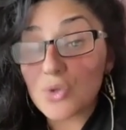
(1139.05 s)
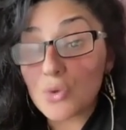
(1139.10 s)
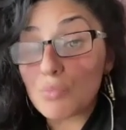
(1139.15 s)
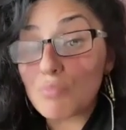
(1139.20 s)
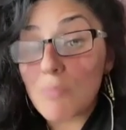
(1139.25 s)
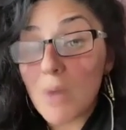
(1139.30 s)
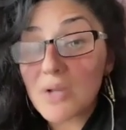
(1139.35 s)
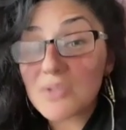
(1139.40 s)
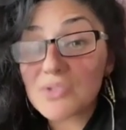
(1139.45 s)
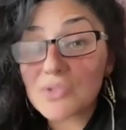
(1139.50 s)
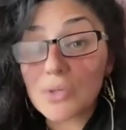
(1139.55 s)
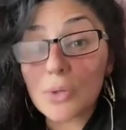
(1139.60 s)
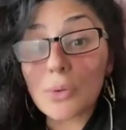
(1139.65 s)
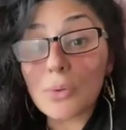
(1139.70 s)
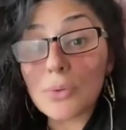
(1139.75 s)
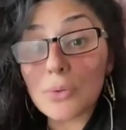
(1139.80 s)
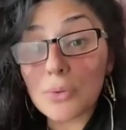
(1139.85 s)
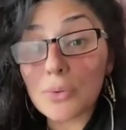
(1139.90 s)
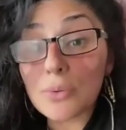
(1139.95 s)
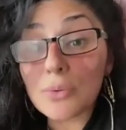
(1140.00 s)
you must
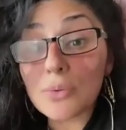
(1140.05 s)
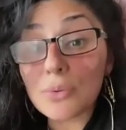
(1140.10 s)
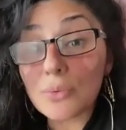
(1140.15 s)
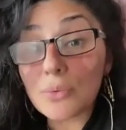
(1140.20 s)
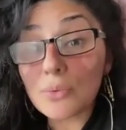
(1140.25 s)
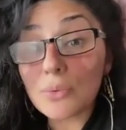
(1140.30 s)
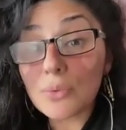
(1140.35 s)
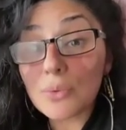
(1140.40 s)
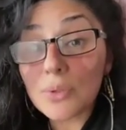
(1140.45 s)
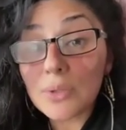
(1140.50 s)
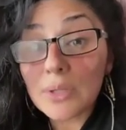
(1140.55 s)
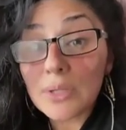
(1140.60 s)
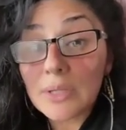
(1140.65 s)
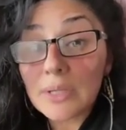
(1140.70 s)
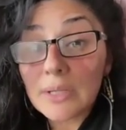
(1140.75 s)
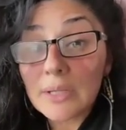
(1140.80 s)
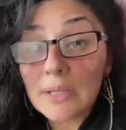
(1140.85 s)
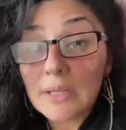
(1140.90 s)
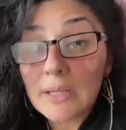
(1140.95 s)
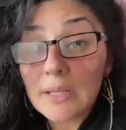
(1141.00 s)
go through
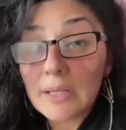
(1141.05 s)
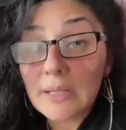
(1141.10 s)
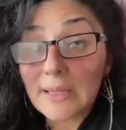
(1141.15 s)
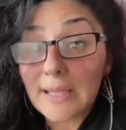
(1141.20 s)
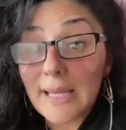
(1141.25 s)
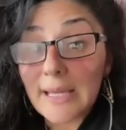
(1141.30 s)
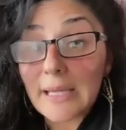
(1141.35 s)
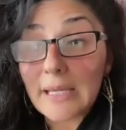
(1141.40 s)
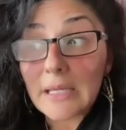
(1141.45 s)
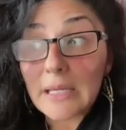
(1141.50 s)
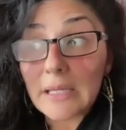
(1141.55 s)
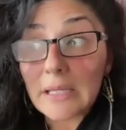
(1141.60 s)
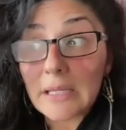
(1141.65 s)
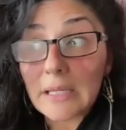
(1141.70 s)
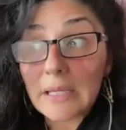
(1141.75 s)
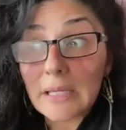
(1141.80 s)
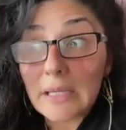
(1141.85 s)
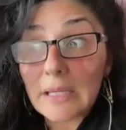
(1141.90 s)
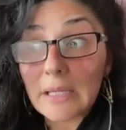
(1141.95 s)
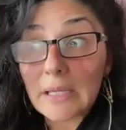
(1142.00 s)
like
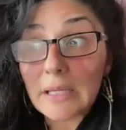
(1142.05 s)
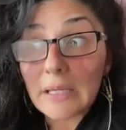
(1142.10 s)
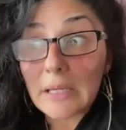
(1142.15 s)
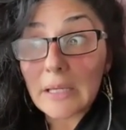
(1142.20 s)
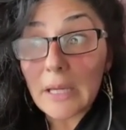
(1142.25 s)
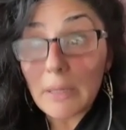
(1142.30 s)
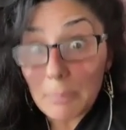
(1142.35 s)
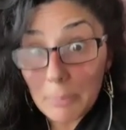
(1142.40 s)
a